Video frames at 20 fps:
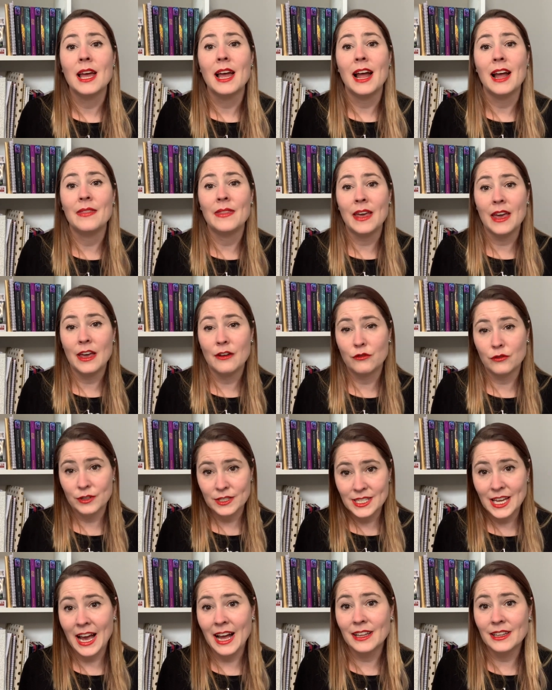and they have
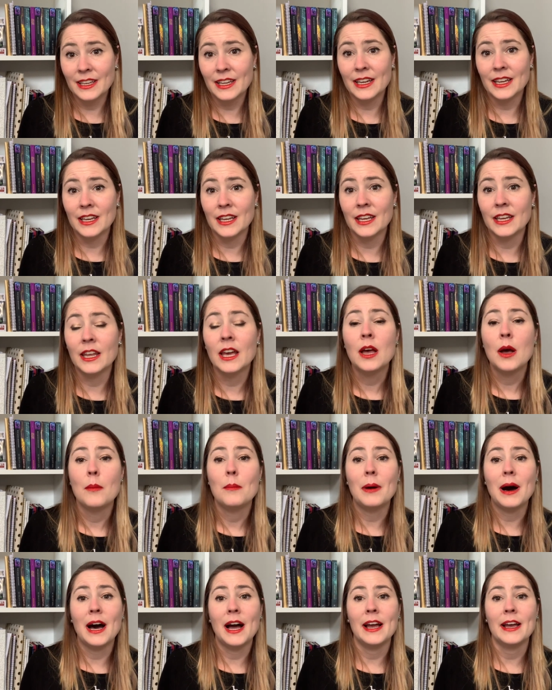retaliated
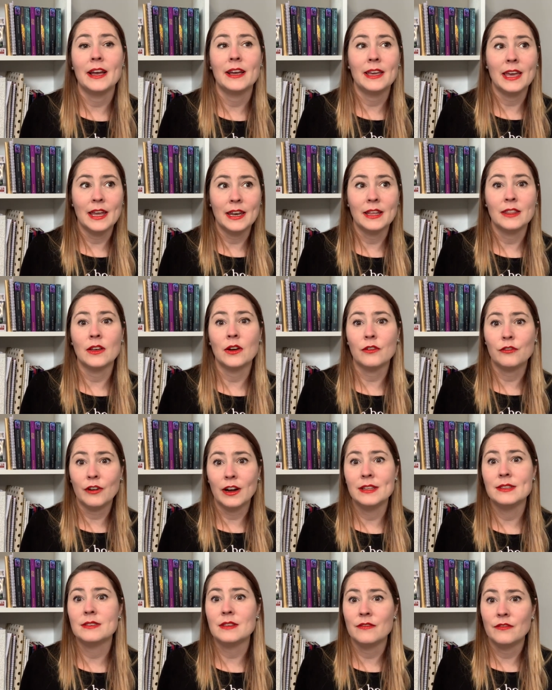by getting their
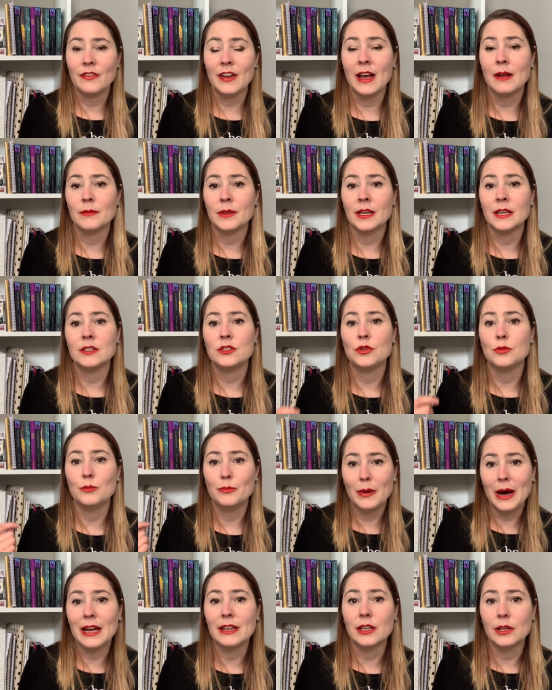friends and family to
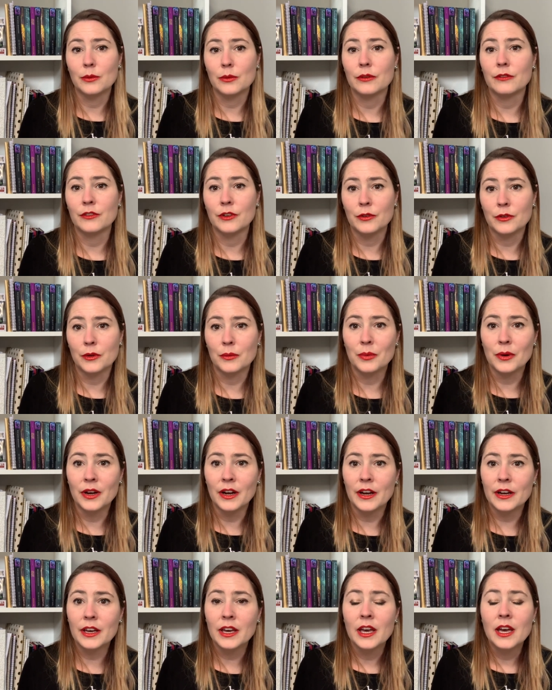badly review your
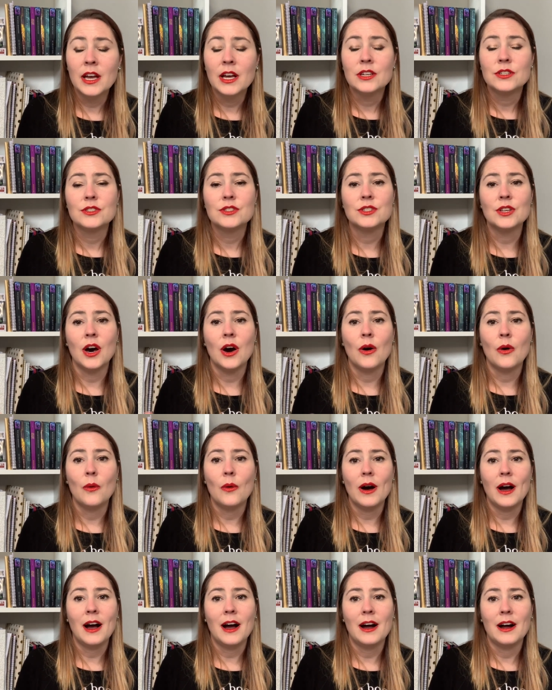book? So
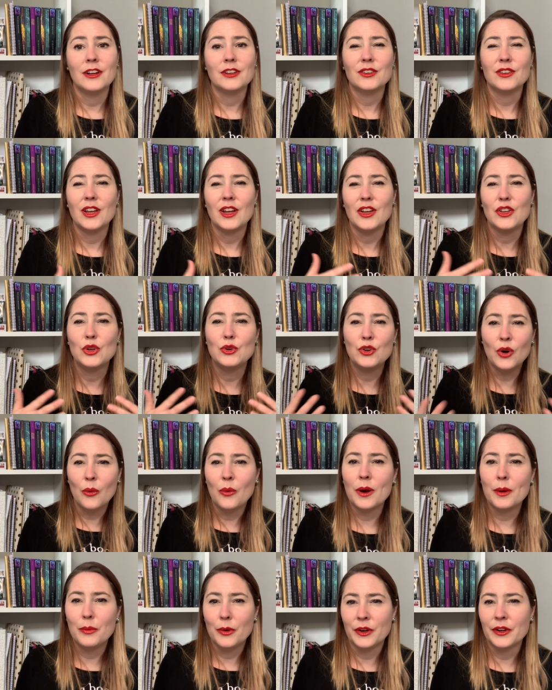you don't
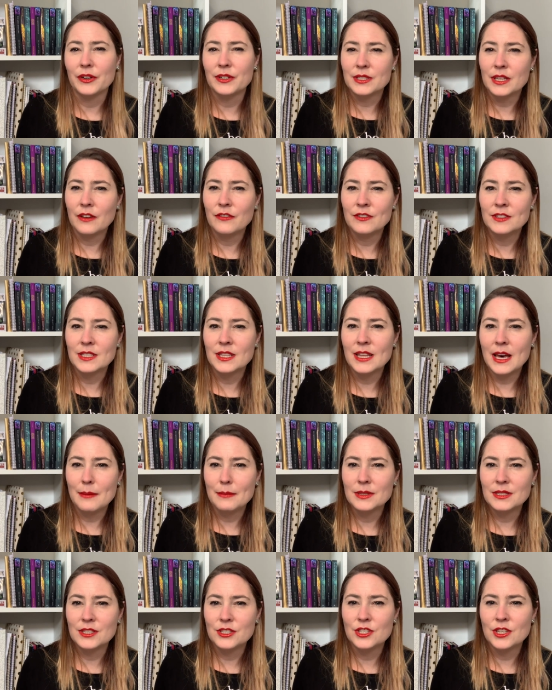want to put yourself into that
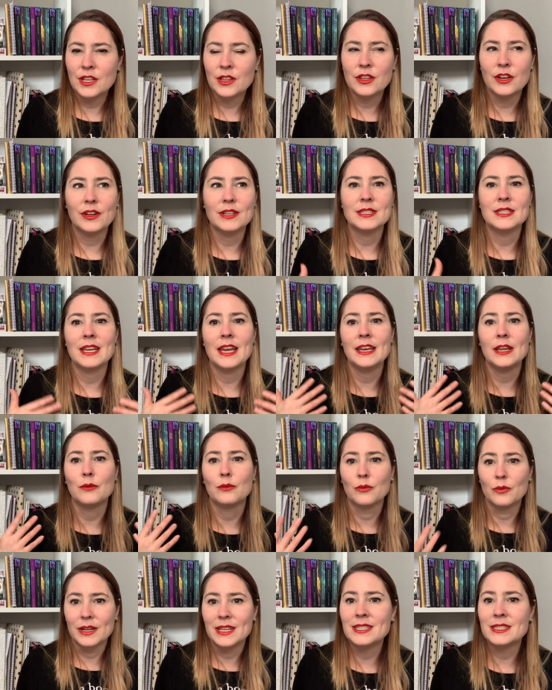position. There isn't any
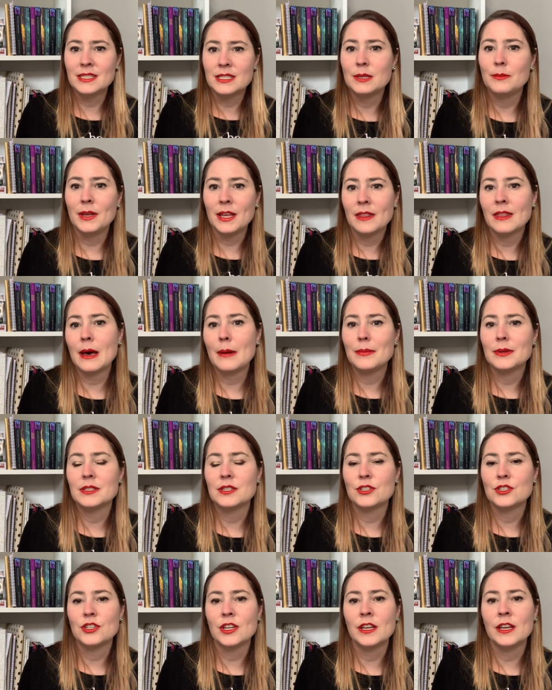reason to be in that
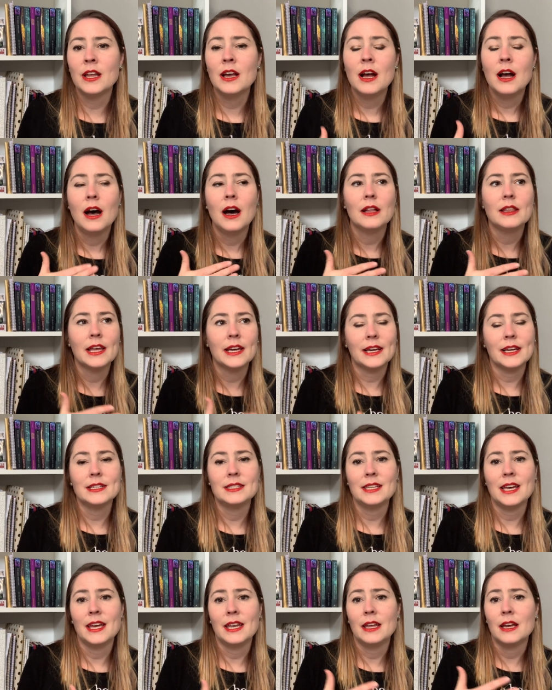position. Like I
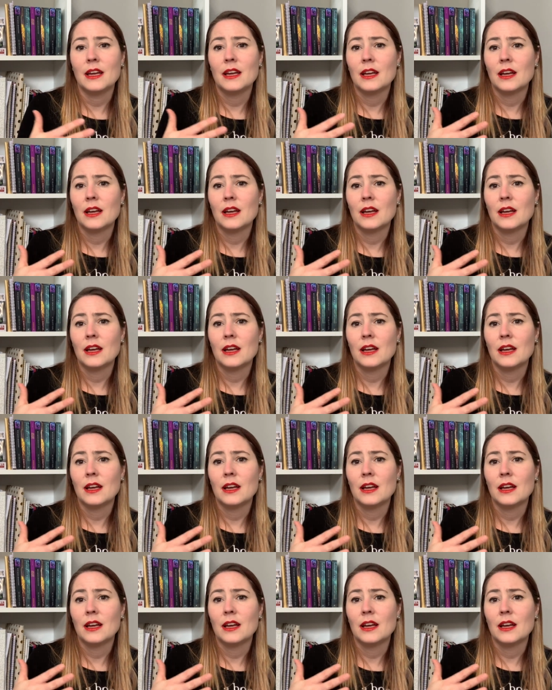said,